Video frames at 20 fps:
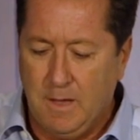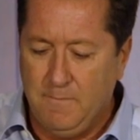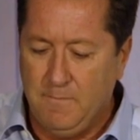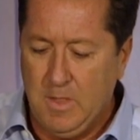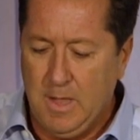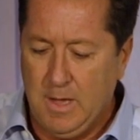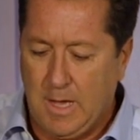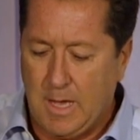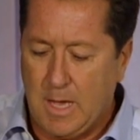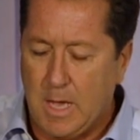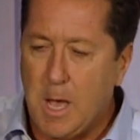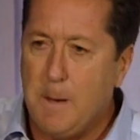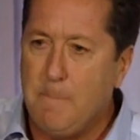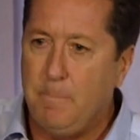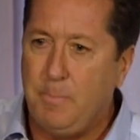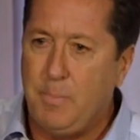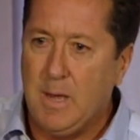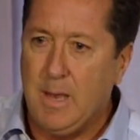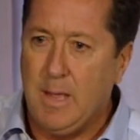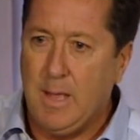of the
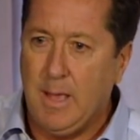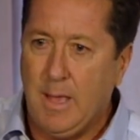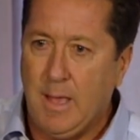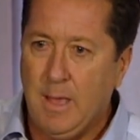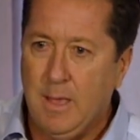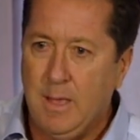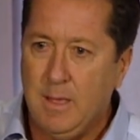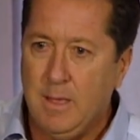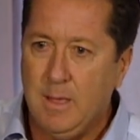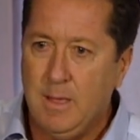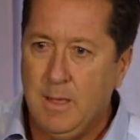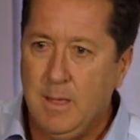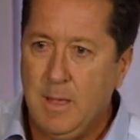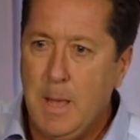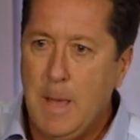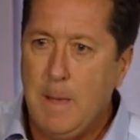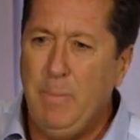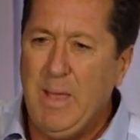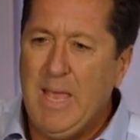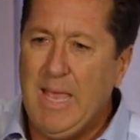company
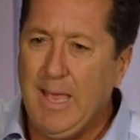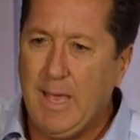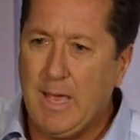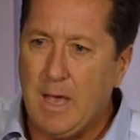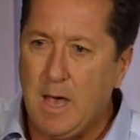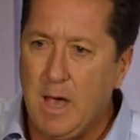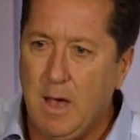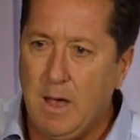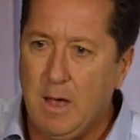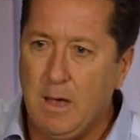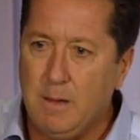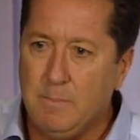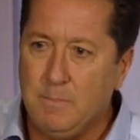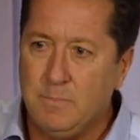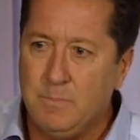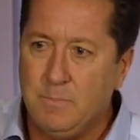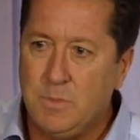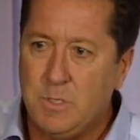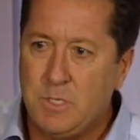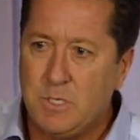
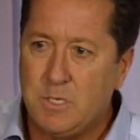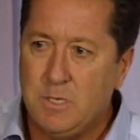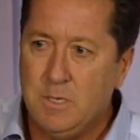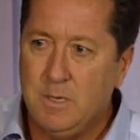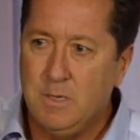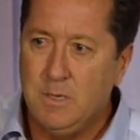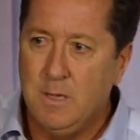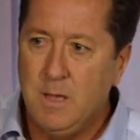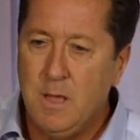becomes